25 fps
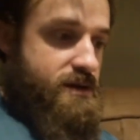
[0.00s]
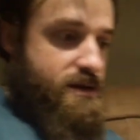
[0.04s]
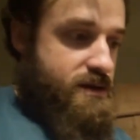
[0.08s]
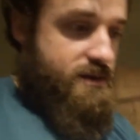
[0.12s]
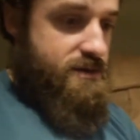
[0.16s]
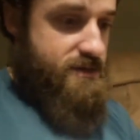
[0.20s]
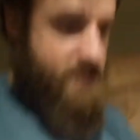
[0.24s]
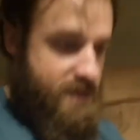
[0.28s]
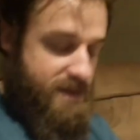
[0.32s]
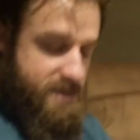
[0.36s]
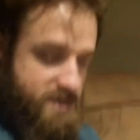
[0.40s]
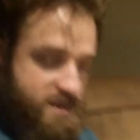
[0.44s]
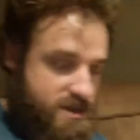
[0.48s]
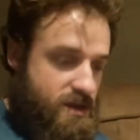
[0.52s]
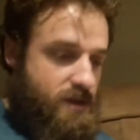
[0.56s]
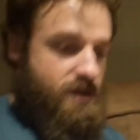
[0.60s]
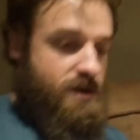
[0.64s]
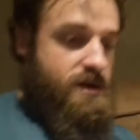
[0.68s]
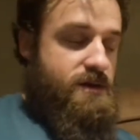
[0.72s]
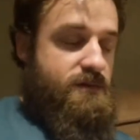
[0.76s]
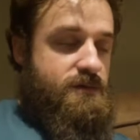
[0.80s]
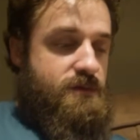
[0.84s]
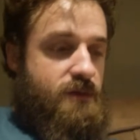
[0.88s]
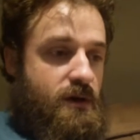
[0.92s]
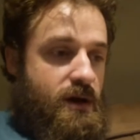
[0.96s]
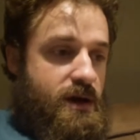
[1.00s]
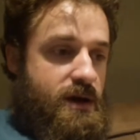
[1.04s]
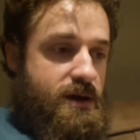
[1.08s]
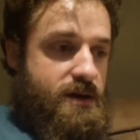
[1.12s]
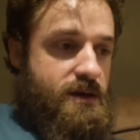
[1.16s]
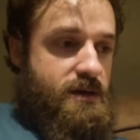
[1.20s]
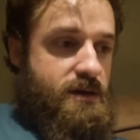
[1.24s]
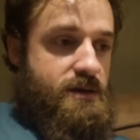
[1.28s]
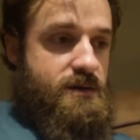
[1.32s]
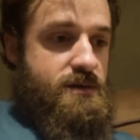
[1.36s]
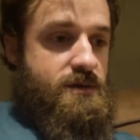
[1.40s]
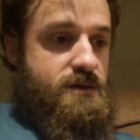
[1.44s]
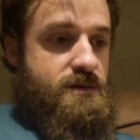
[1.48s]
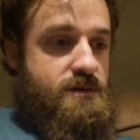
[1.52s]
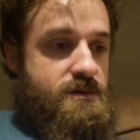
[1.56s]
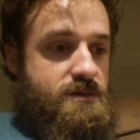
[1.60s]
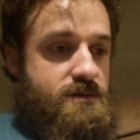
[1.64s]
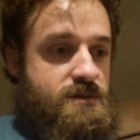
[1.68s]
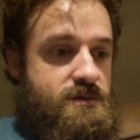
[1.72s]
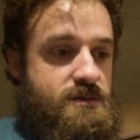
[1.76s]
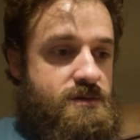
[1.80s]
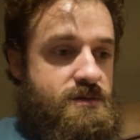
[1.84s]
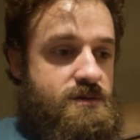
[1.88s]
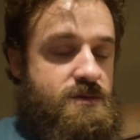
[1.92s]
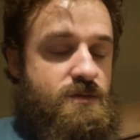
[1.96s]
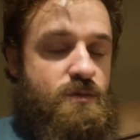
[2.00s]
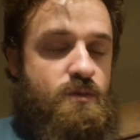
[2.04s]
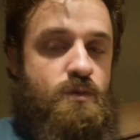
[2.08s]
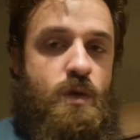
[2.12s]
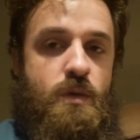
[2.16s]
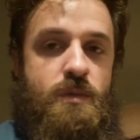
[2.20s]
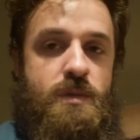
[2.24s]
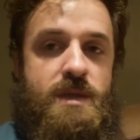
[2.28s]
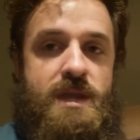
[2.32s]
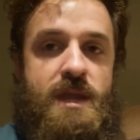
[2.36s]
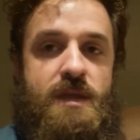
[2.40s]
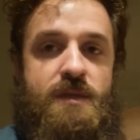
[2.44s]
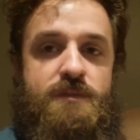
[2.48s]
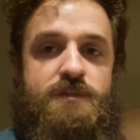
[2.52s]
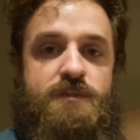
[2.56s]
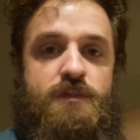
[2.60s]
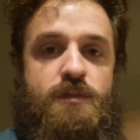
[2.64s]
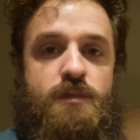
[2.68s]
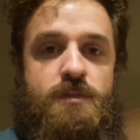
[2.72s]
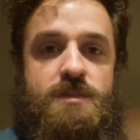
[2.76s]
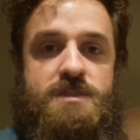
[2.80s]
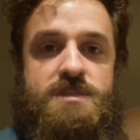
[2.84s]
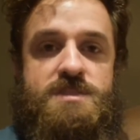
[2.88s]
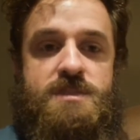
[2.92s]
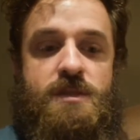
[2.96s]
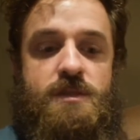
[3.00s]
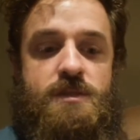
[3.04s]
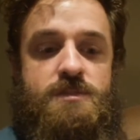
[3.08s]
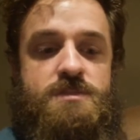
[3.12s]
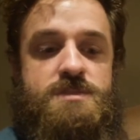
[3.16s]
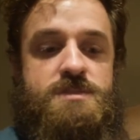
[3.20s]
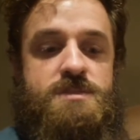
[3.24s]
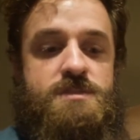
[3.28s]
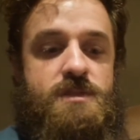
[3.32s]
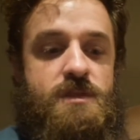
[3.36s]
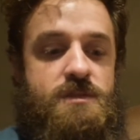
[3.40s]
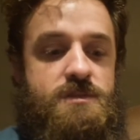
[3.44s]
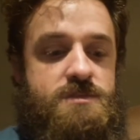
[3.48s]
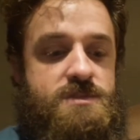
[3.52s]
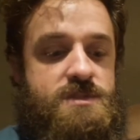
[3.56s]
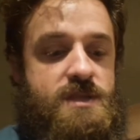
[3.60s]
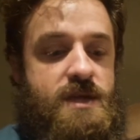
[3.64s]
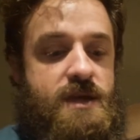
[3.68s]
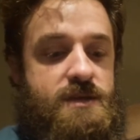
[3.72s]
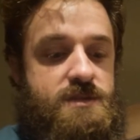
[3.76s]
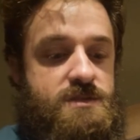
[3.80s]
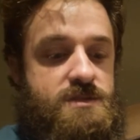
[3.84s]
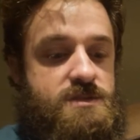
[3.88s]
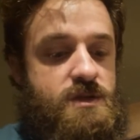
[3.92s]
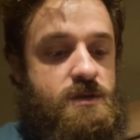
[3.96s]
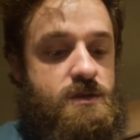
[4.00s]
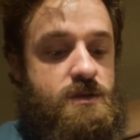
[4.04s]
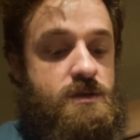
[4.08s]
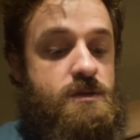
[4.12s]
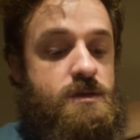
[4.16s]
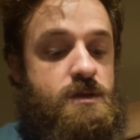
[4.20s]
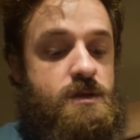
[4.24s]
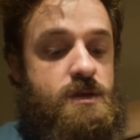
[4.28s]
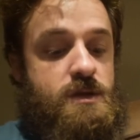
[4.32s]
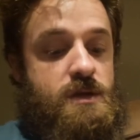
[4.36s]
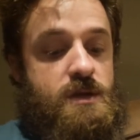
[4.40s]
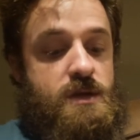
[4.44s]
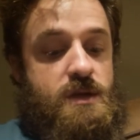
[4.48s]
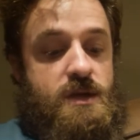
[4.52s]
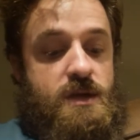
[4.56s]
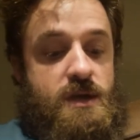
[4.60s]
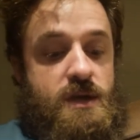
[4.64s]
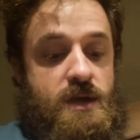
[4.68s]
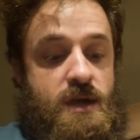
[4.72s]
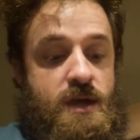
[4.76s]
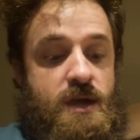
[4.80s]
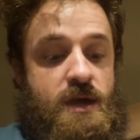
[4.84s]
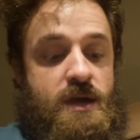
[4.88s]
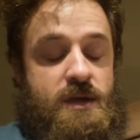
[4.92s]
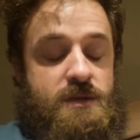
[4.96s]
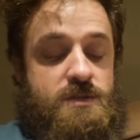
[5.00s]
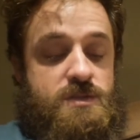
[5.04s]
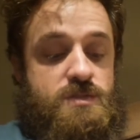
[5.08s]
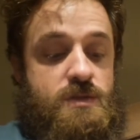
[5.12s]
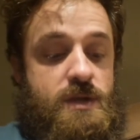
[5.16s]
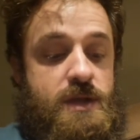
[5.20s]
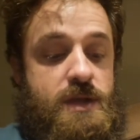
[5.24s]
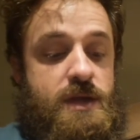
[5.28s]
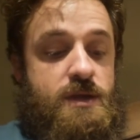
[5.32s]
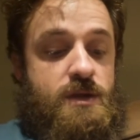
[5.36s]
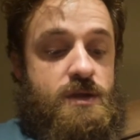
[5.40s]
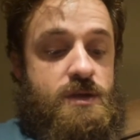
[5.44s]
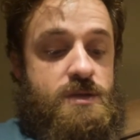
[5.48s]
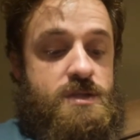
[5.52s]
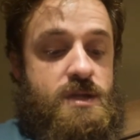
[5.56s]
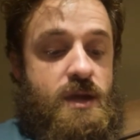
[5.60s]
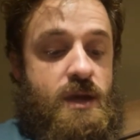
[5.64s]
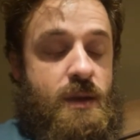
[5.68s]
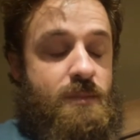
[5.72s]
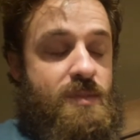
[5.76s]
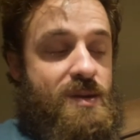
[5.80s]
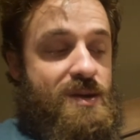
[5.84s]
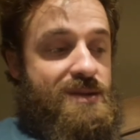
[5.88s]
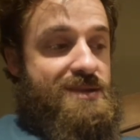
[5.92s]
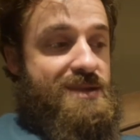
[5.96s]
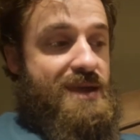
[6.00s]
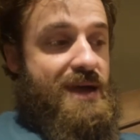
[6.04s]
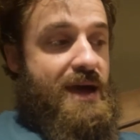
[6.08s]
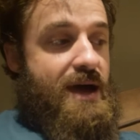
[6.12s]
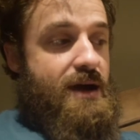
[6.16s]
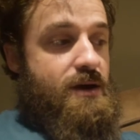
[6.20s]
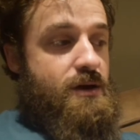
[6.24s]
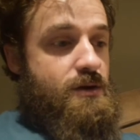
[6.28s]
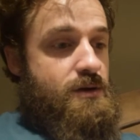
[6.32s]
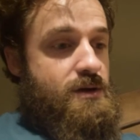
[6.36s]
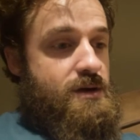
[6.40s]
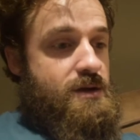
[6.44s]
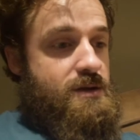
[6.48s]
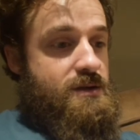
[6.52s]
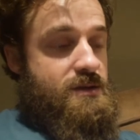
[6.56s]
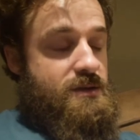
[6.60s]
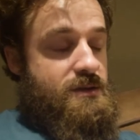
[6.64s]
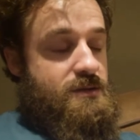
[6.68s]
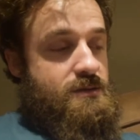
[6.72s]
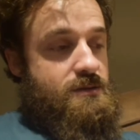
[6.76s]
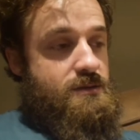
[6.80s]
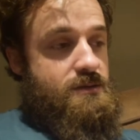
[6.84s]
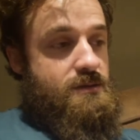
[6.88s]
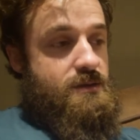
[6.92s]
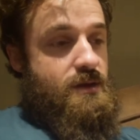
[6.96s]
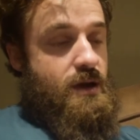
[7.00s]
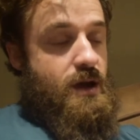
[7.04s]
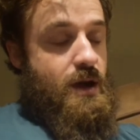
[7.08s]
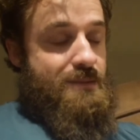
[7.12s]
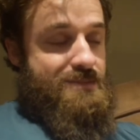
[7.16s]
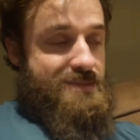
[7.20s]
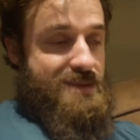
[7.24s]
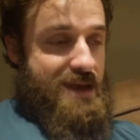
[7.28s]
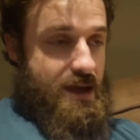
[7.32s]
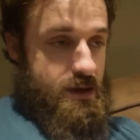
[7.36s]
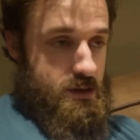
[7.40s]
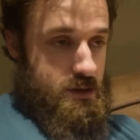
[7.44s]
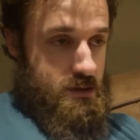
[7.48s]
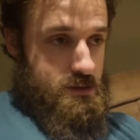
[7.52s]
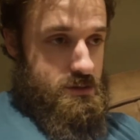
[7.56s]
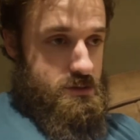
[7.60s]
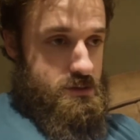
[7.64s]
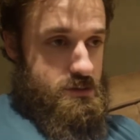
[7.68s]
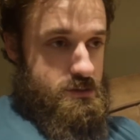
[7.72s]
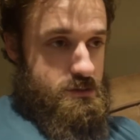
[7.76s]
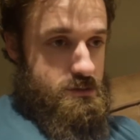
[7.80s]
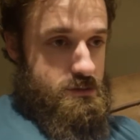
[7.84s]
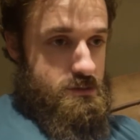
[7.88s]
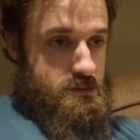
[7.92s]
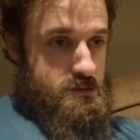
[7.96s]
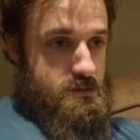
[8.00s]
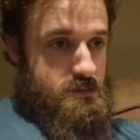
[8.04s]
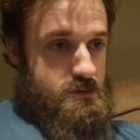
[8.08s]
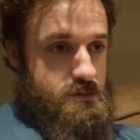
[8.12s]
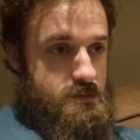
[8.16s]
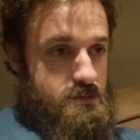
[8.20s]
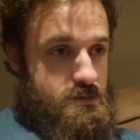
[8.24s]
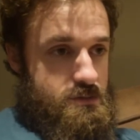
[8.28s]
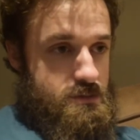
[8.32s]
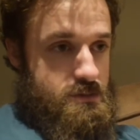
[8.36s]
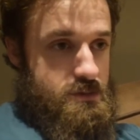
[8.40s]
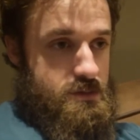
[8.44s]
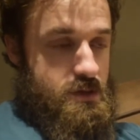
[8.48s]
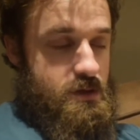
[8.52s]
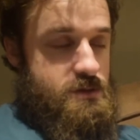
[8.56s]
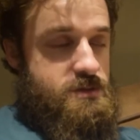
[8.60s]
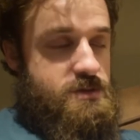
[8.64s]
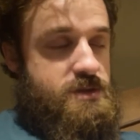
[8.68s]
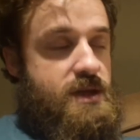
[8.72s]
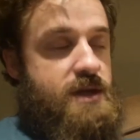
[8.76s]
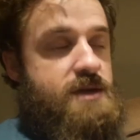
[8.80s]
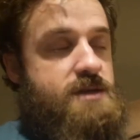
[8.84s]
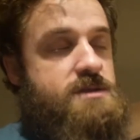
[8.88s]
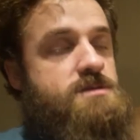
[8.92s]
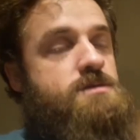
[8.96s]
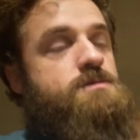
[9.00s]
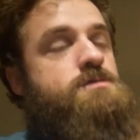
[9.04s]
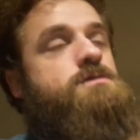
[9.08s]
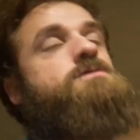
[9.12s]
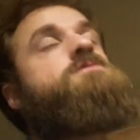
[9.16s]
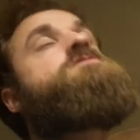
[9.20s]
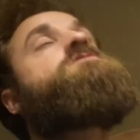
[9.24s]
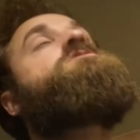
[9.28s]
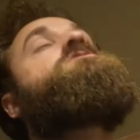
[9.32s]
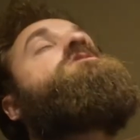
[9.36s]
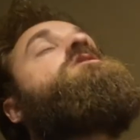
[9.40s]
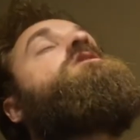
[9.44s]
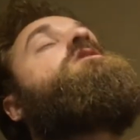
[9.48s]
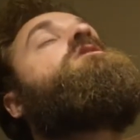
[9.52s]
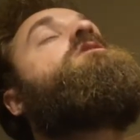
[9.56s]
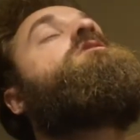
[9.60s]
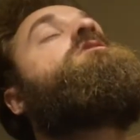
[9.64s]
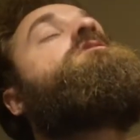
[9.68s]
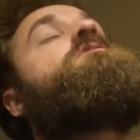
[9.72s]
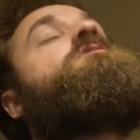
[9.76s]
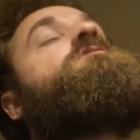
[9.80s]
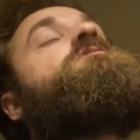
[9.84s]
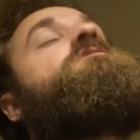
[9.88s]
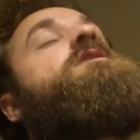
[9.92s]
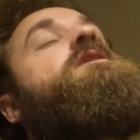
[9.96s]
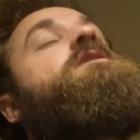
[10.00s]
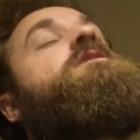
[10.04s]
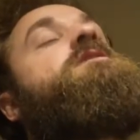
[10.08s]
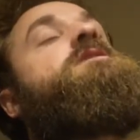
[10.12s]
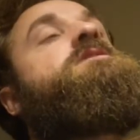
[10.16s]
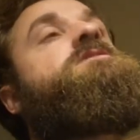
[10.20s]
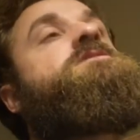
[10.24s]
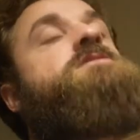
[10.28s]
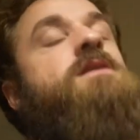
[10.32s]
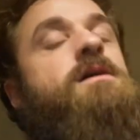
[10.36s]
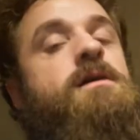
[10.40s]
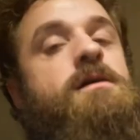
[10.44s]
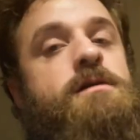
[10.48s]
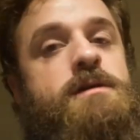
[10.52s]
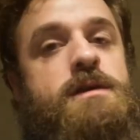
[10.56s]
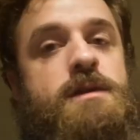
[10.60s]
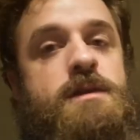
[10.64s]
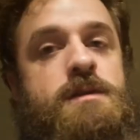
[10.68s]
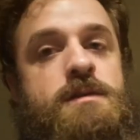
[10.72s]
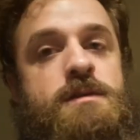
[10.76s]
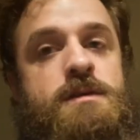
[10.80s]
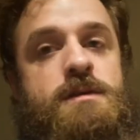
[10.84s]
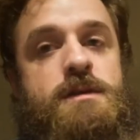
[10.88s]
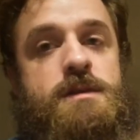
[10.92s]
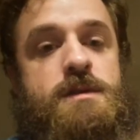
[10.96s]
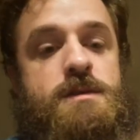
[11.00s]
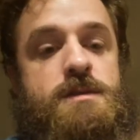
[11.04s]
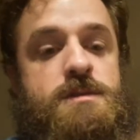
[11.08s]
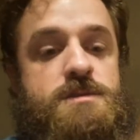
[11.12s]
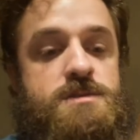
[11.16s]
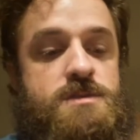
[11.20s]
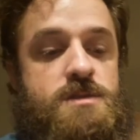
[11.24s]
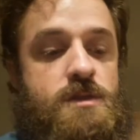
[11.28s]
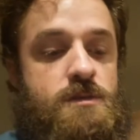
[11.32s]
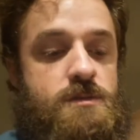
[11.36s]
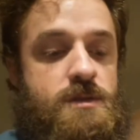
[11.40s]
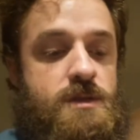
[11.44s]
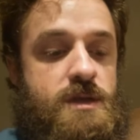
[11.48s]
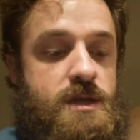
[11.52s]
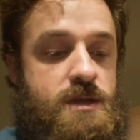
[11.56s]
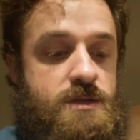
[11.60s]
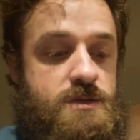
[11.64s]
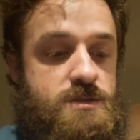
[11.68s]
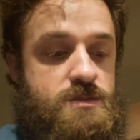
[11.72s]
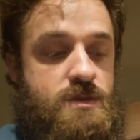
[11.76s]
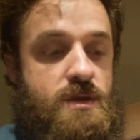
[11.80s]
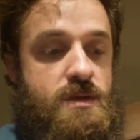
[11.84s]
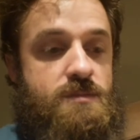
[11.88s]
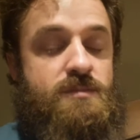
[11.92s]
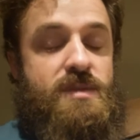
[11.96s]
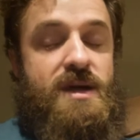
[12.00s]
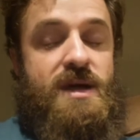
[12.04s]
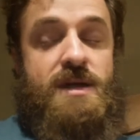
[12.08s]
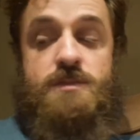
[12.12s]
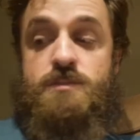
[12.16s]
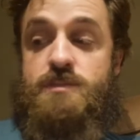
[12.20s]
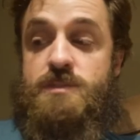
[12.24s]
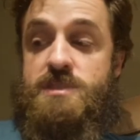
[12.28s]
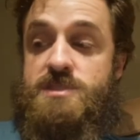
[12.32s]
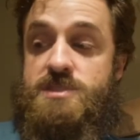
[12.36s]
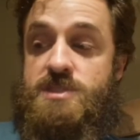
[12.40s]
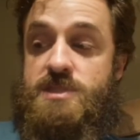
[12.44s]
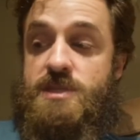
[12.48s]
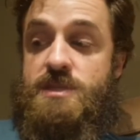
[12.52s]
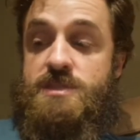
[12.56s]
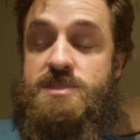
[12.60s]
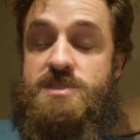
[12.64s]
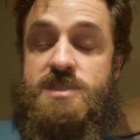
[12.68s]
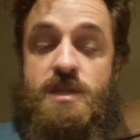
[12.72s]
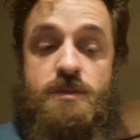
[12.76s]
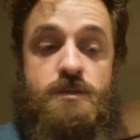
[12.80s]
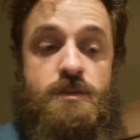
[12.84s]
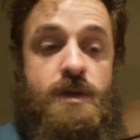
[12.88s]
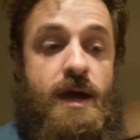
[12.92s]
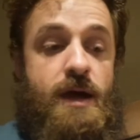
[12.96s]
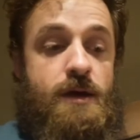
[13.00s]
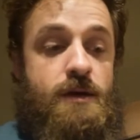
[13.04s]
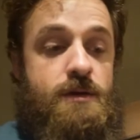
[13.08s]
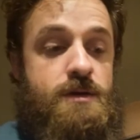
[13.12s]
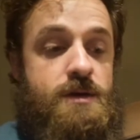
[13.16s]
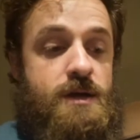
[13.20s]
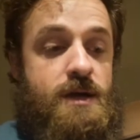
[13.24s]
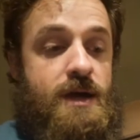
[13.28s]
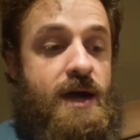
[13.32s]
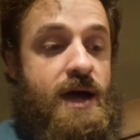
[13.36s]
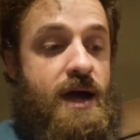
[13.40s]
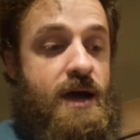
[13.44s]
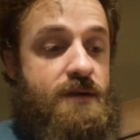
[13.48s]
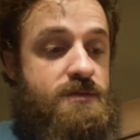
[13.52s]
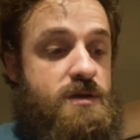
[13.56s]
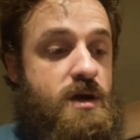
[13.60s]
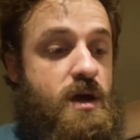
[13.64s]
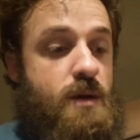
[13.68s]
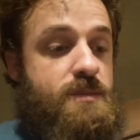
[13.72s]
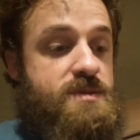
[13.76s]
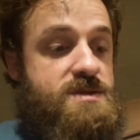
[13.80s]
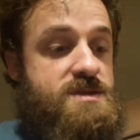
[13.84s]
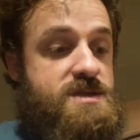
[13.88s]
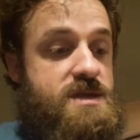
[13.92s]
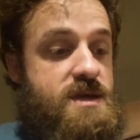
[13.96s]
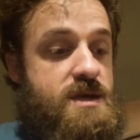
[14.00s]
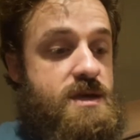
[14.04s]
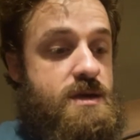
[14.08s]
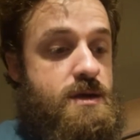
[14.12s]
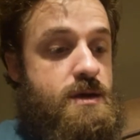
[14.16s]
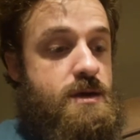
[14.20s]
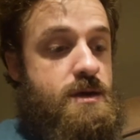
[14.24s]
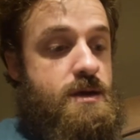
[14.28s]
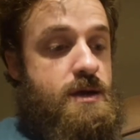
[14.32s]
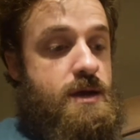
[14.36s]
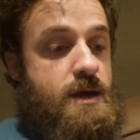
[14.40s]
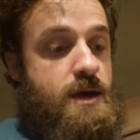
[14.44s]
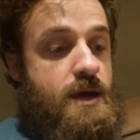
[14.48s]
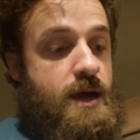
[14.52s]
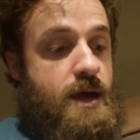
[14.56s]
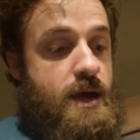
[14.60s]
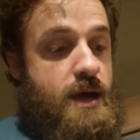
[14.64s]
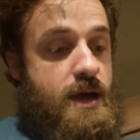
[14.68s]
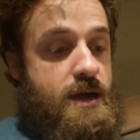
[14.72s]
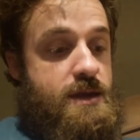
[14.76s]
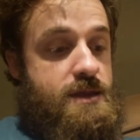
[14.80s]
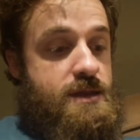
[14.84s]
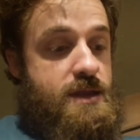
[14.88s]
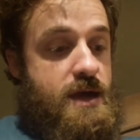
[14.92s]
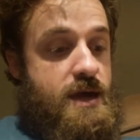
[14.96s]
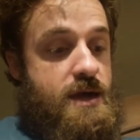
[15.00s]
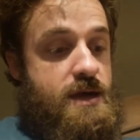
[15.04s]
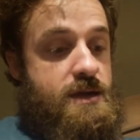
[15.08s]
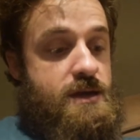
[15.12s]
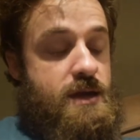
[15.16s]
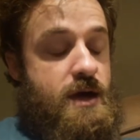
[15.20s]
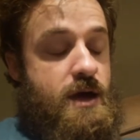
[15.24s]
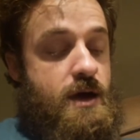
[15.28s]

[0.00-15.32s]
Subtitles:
That's kind of like what we live for, is those days. So that was really good, but now I'm knackered. Those days are also very tiring. So the kids are in bed, we're just gonna chill now, have a cup of tea, and then